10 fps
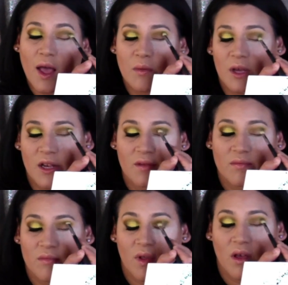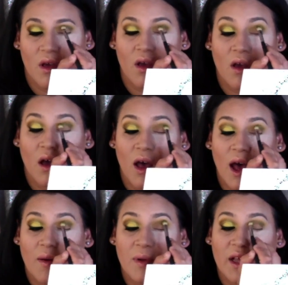I mean,
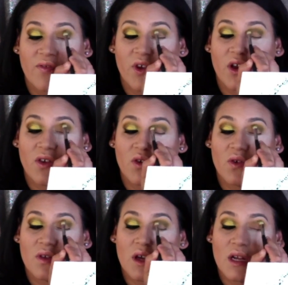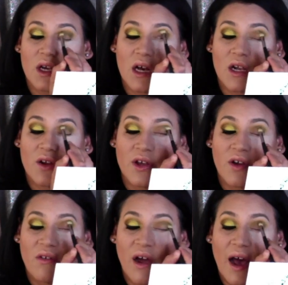I believe you can use any color
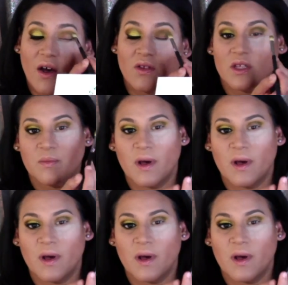year round,